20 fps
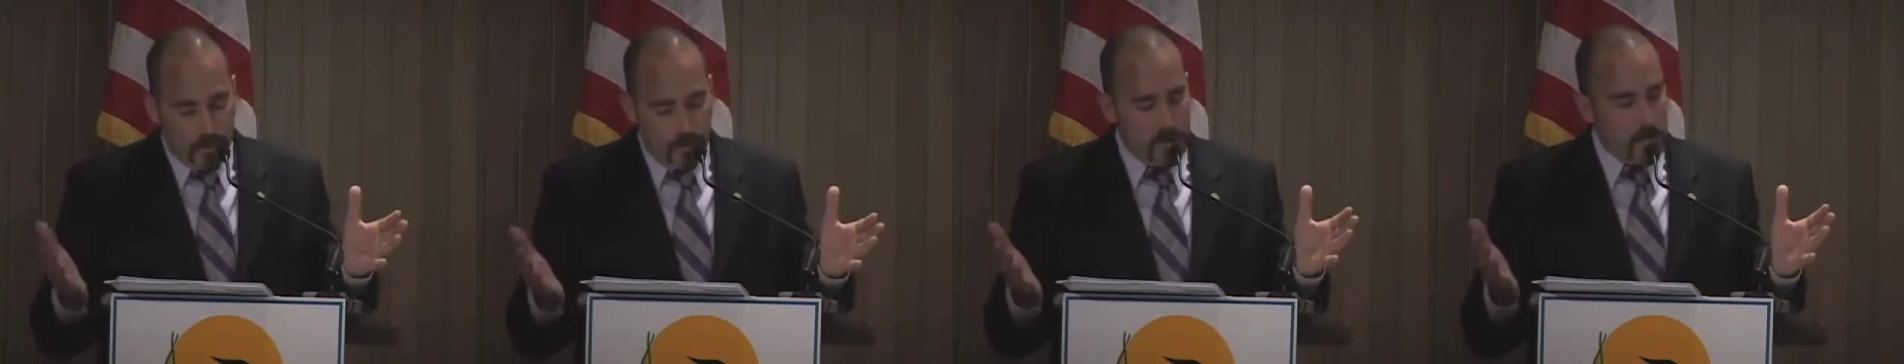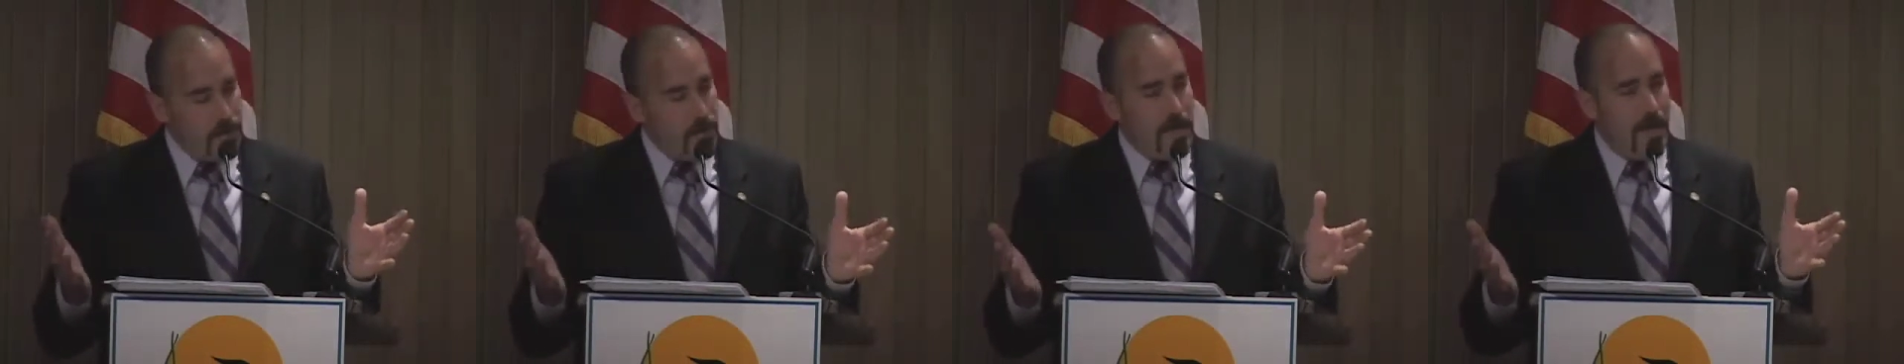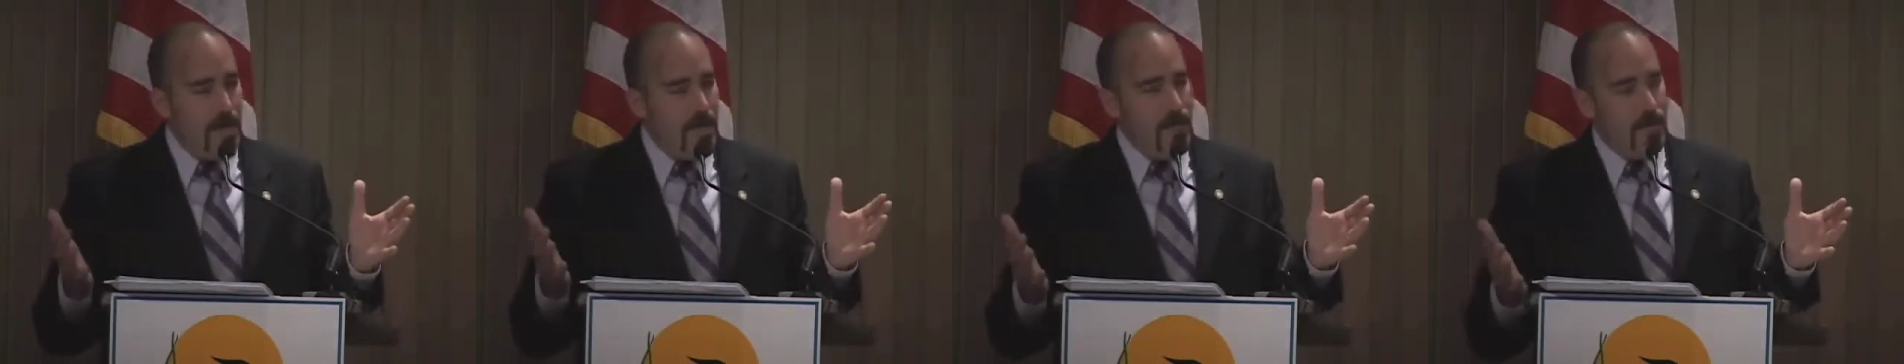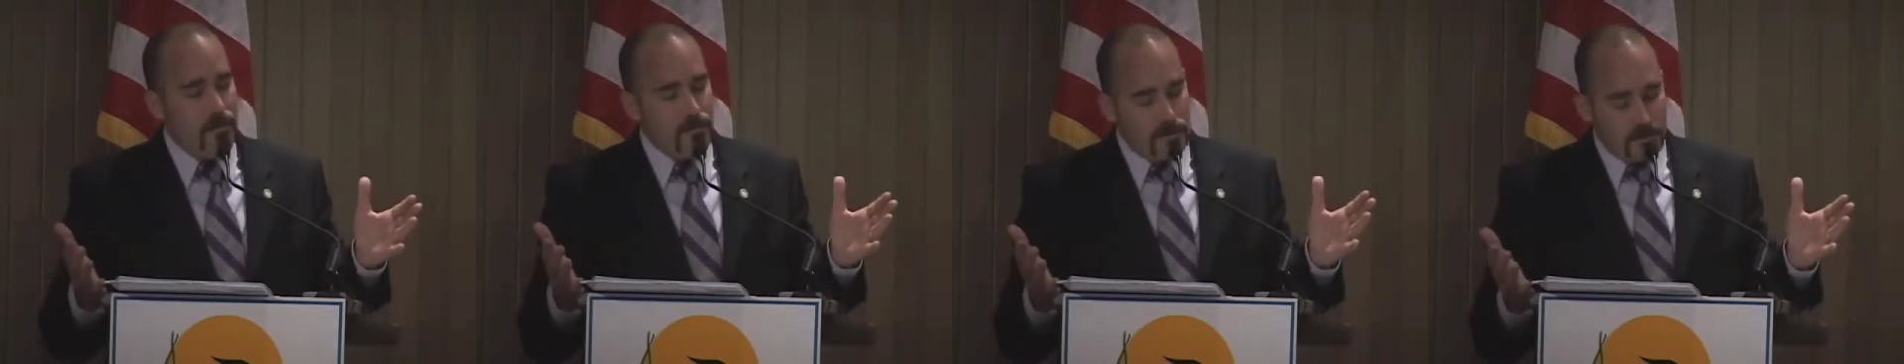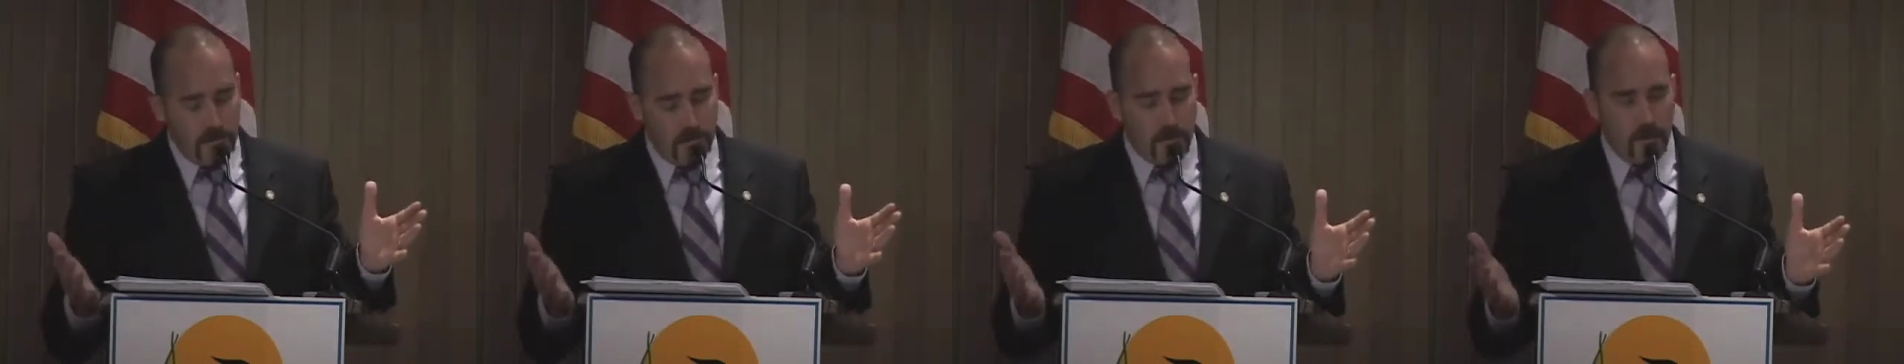These are the
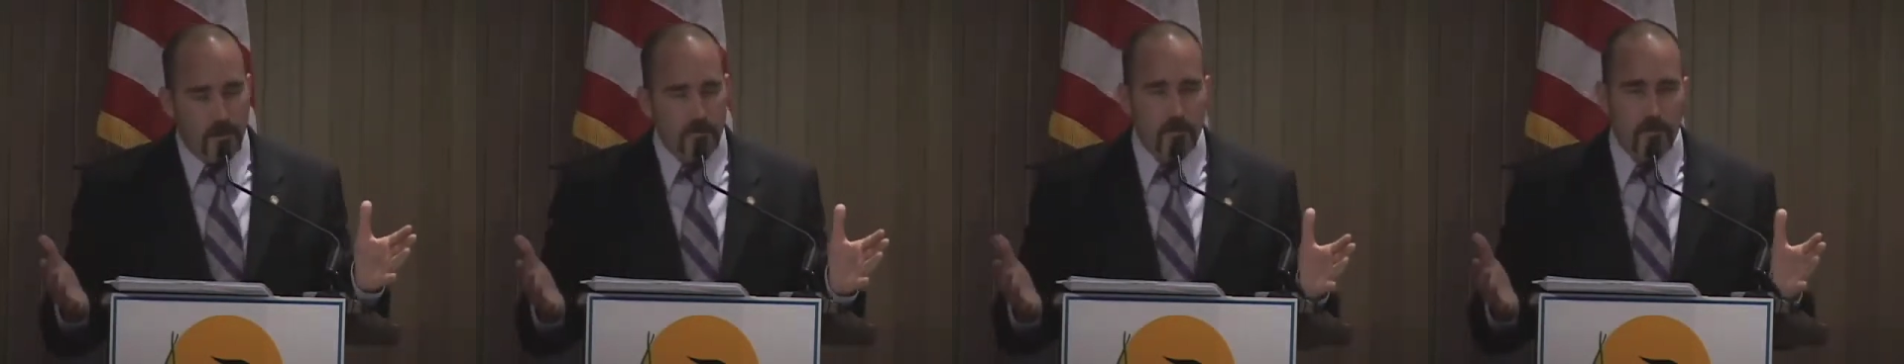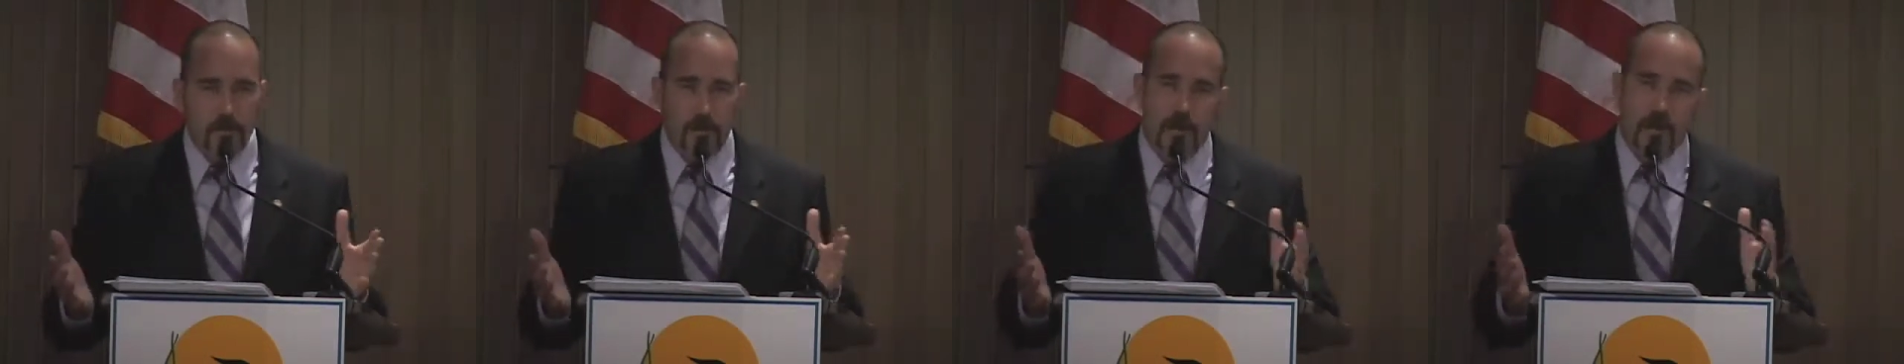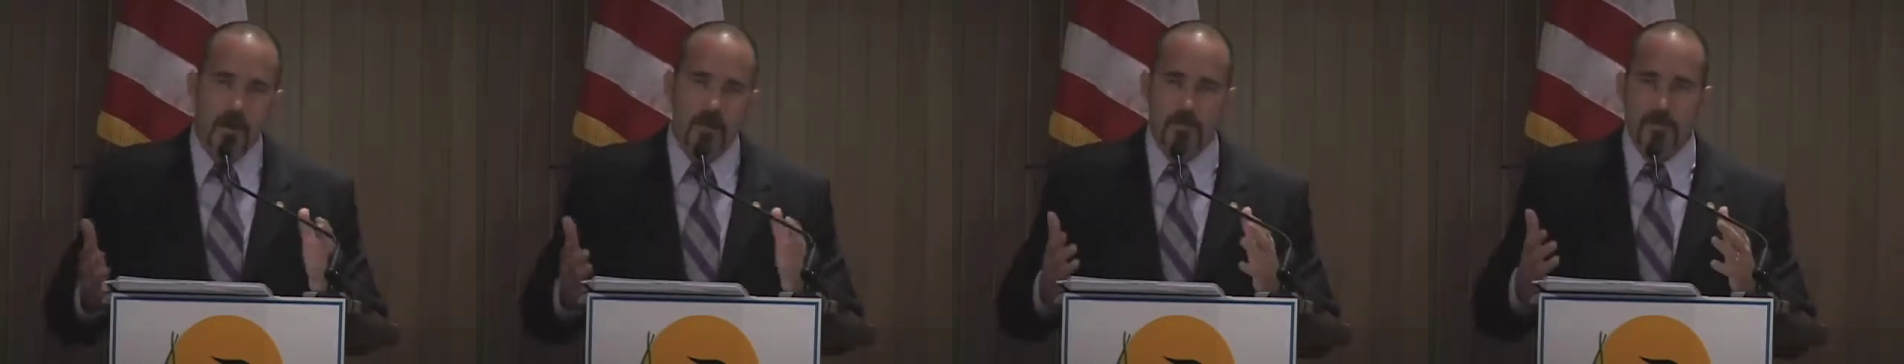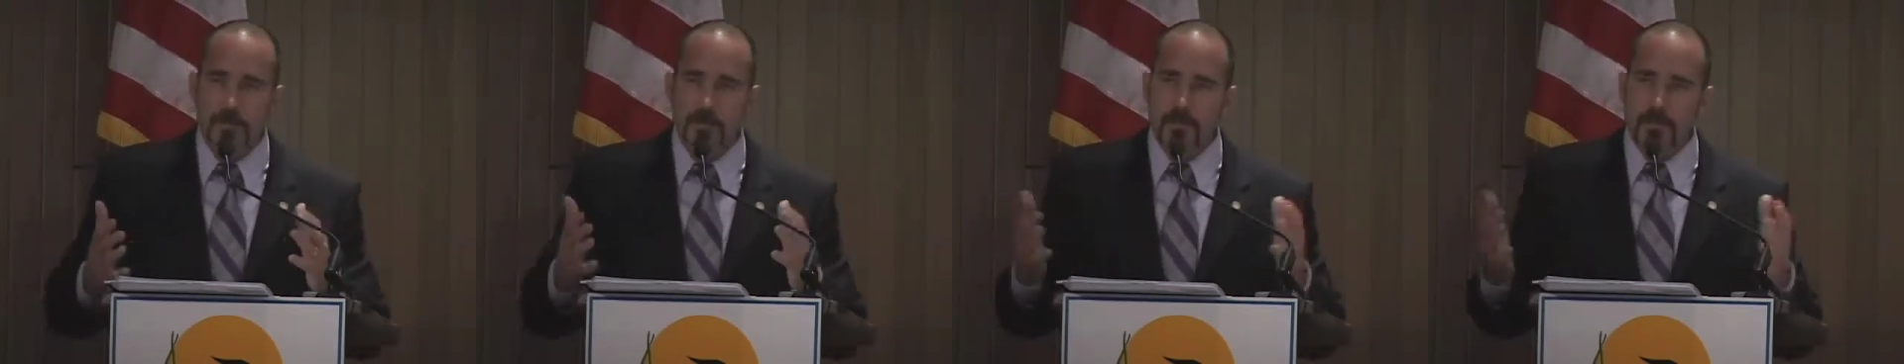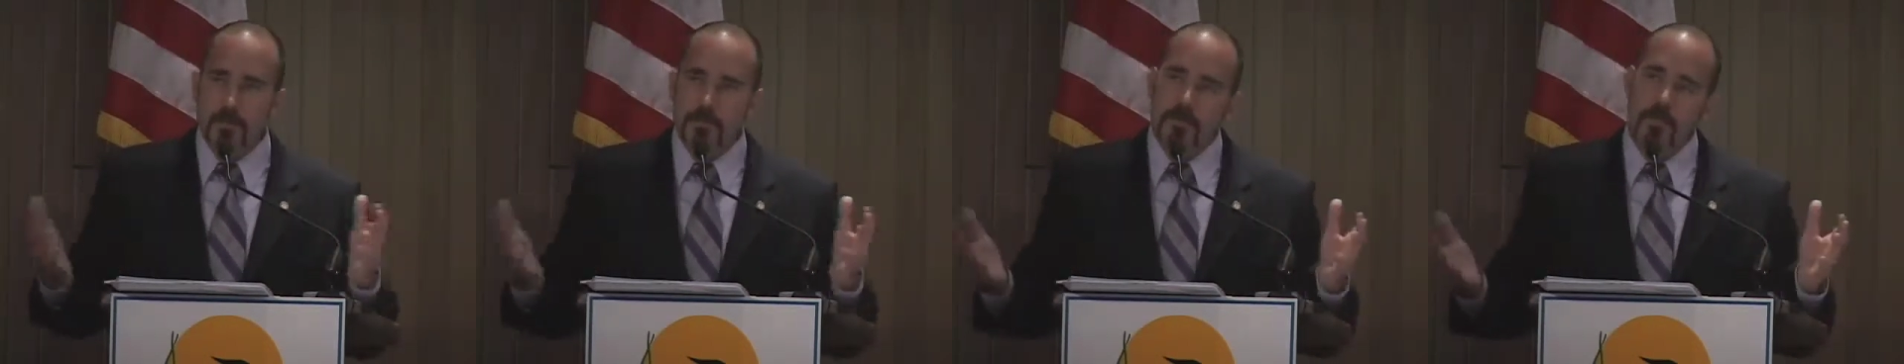acres of cover crops
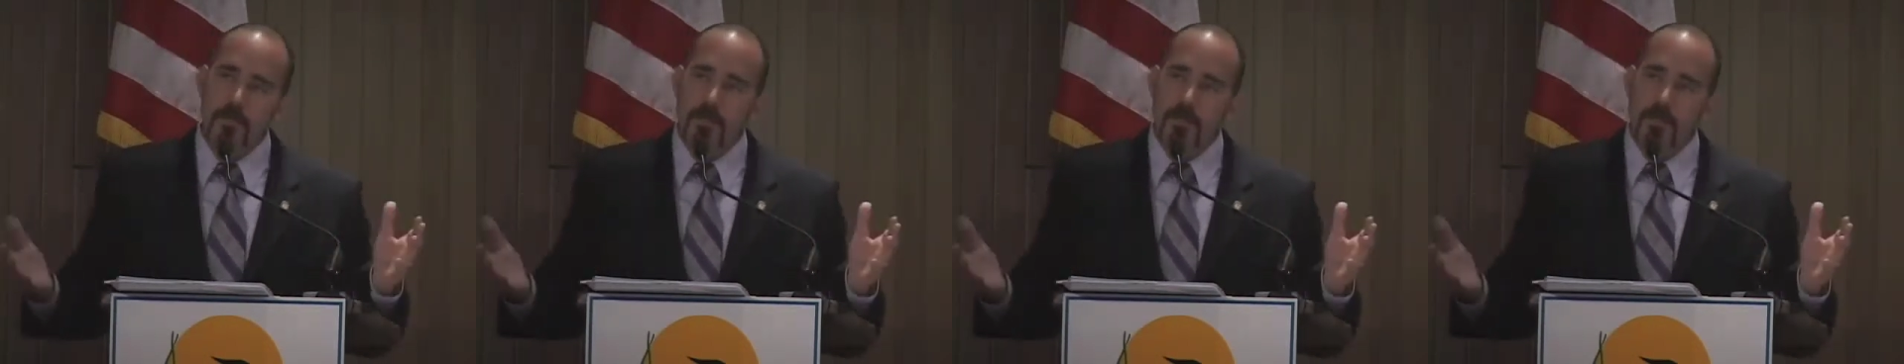and